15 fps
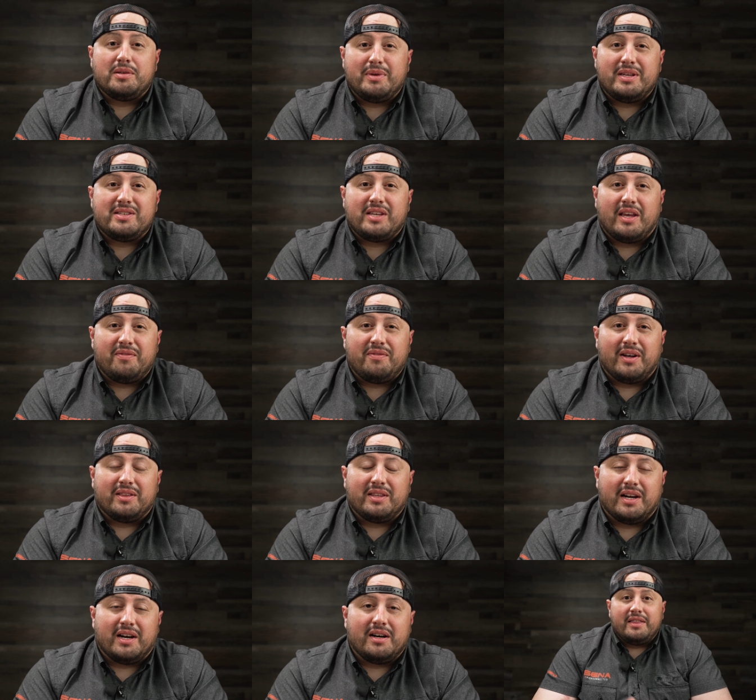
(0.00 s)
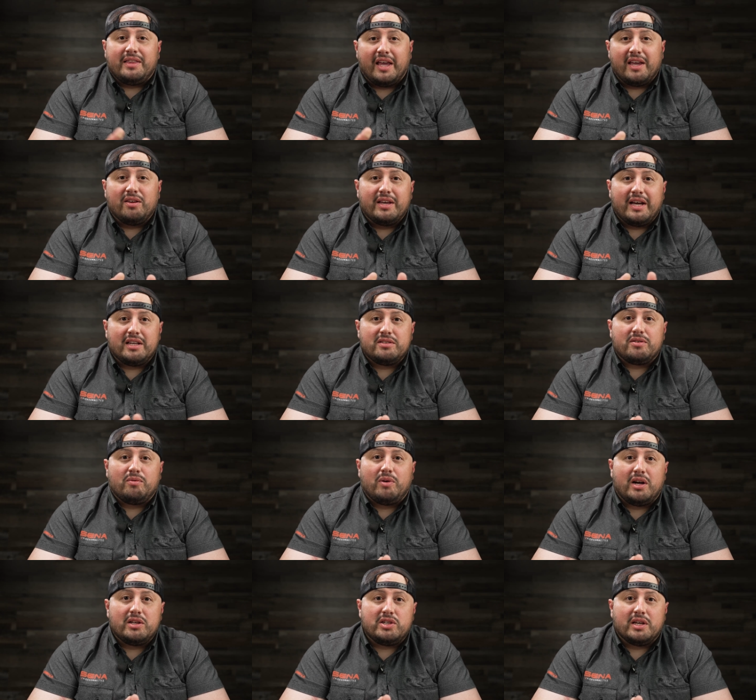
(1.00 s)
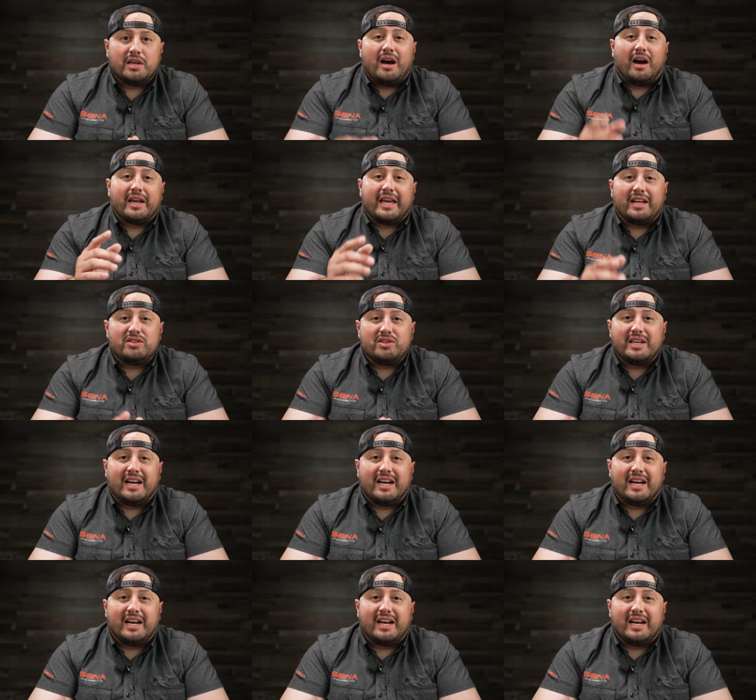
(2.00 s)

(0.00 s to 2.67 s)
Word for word: and be safe out there. Thank you guys for watching. I'll catch you